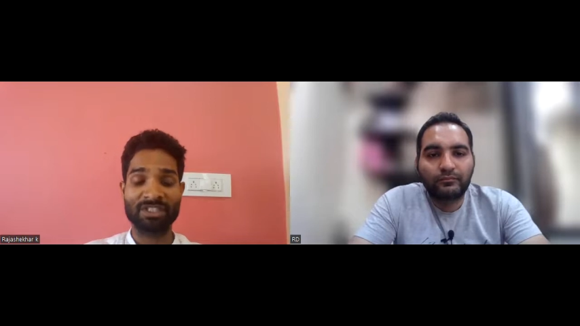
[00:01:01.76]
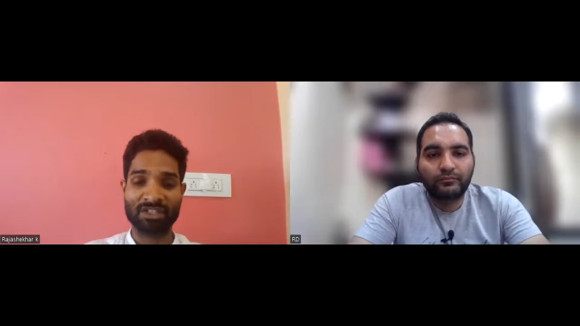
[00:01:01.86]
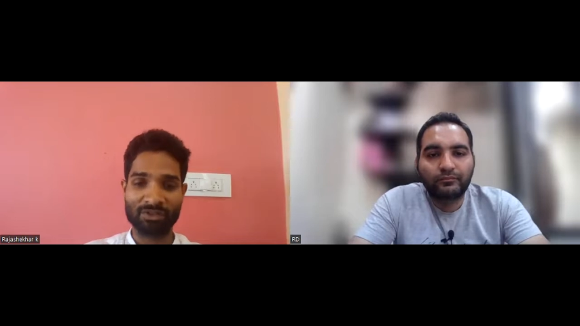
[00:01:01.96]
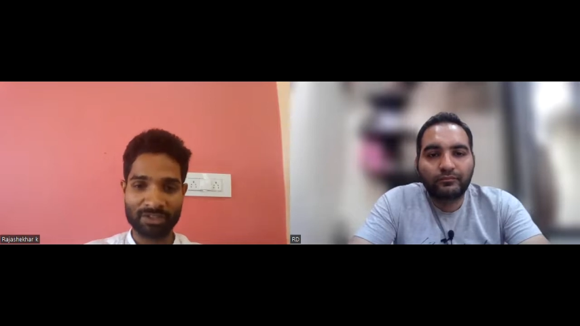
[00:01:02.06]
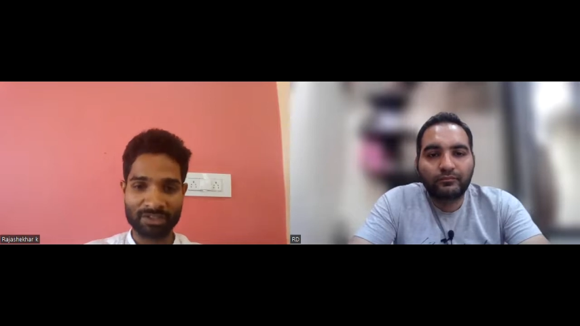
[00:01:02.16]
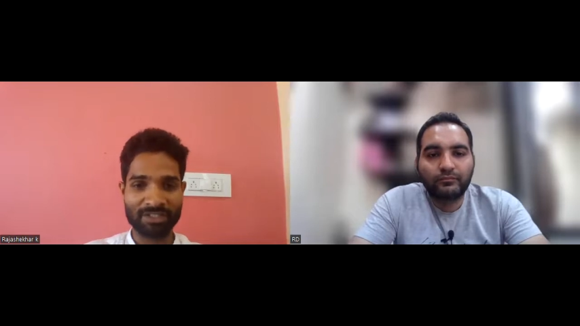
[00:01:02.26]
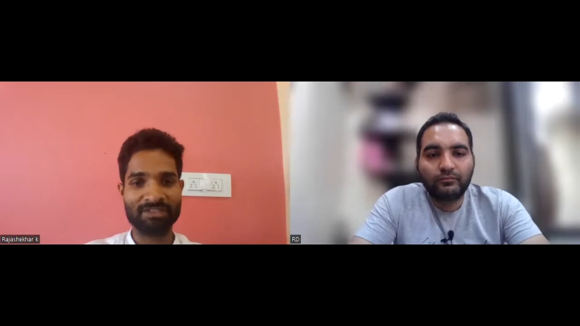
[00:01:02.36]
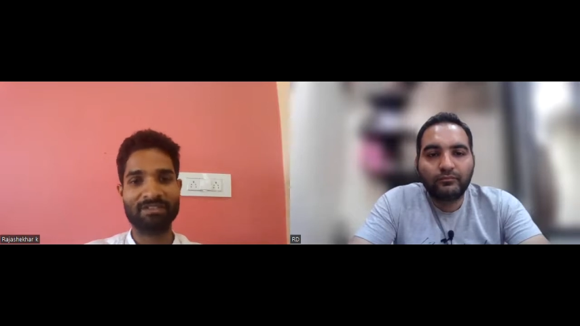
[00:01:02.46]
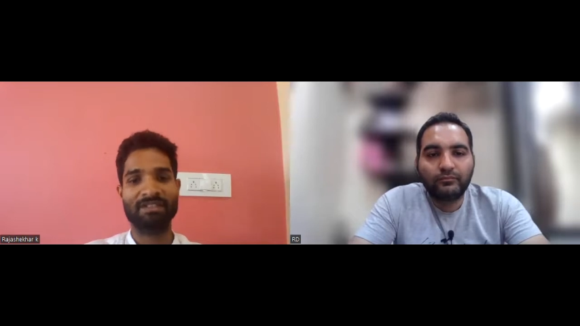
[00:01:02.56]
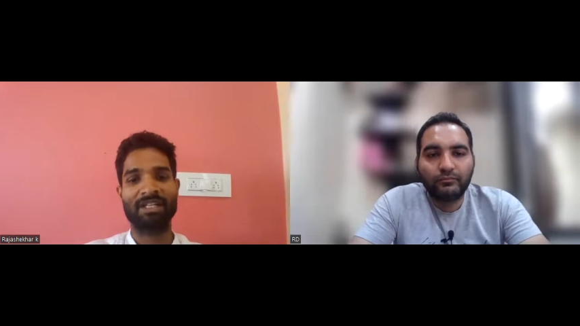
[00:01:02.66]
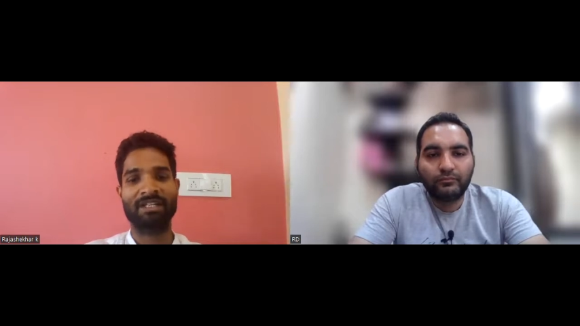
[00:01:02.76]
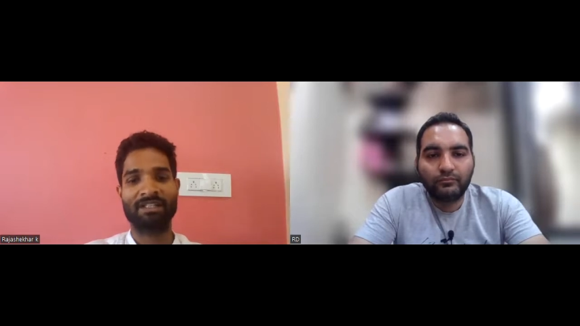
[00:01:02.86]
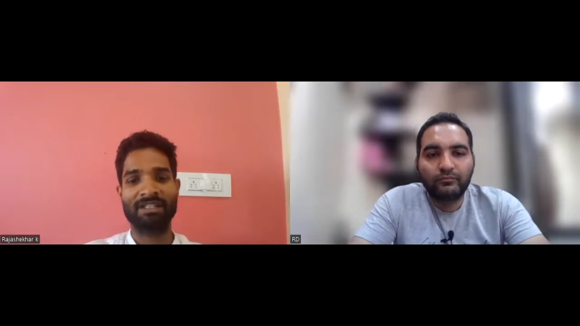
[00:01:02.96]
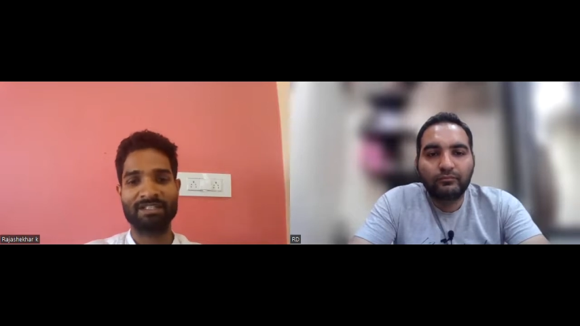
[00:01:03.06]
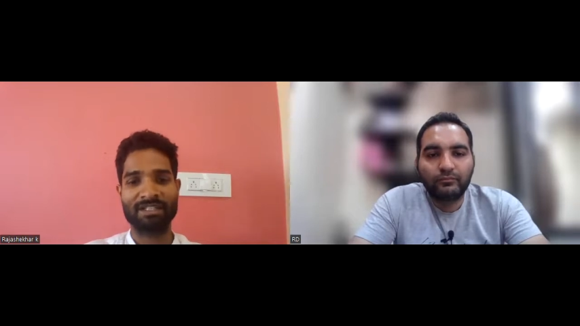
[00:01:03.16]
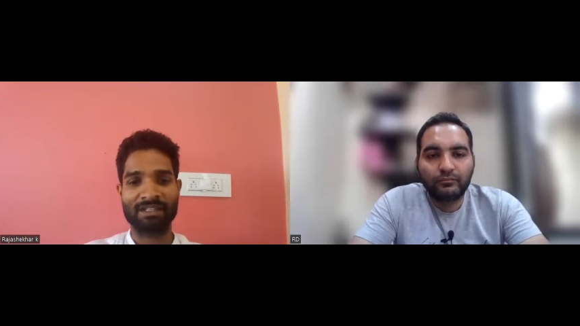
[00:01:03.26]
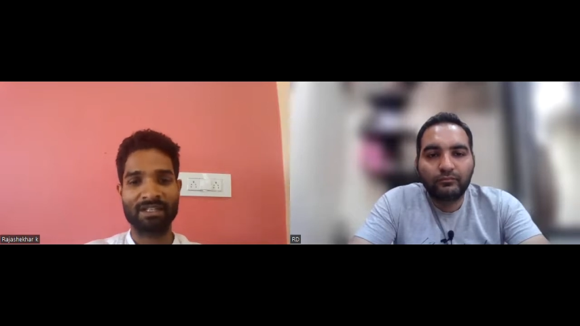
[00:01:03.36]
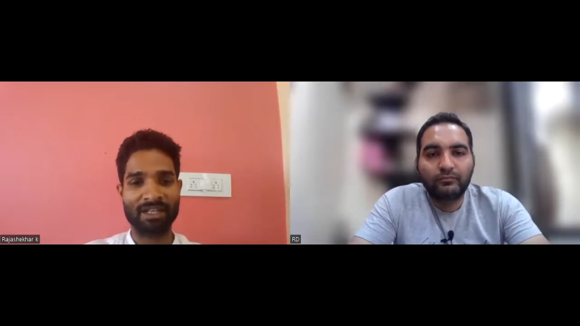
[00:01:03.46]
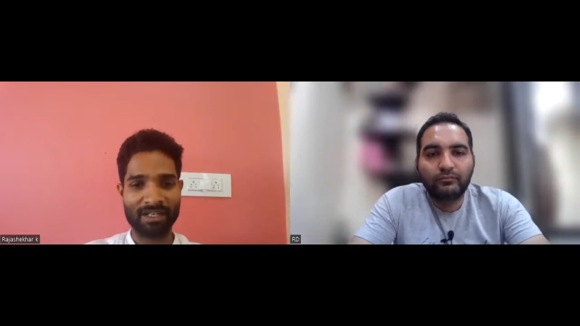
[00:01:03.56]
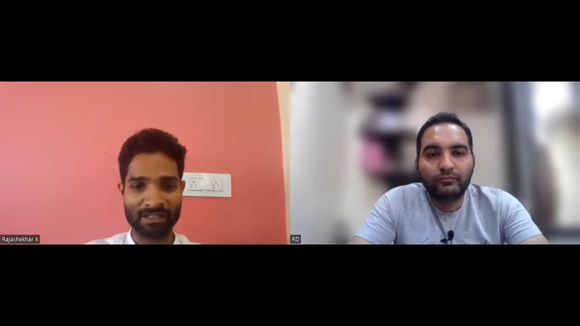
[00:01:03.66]
Speaker 1: business logics and cleansing the
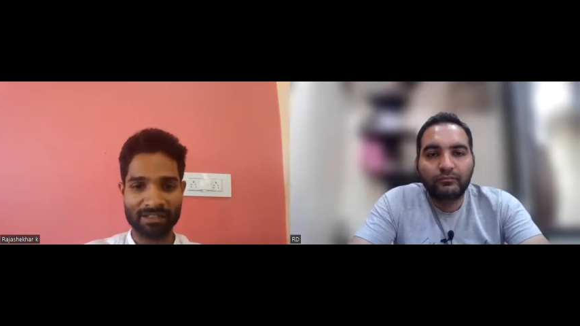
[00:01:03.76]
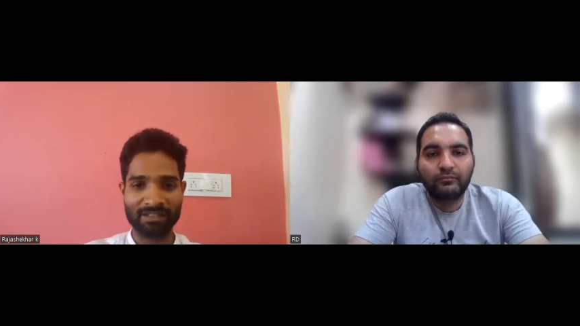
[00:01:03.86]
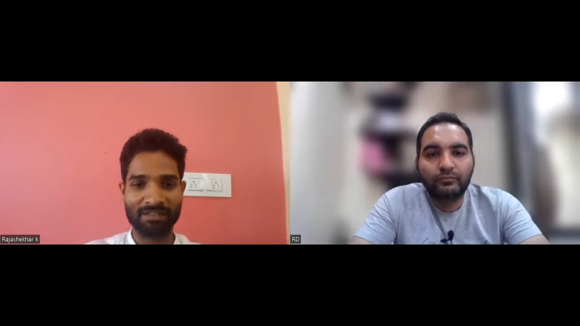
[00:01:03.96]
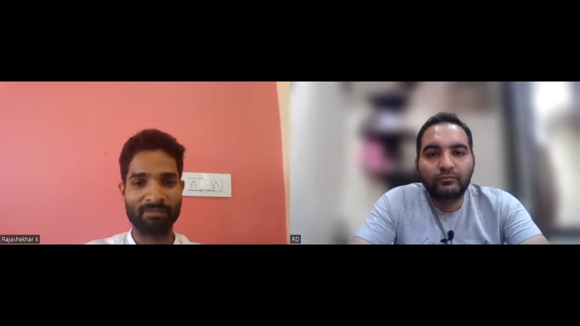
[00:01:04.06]
data.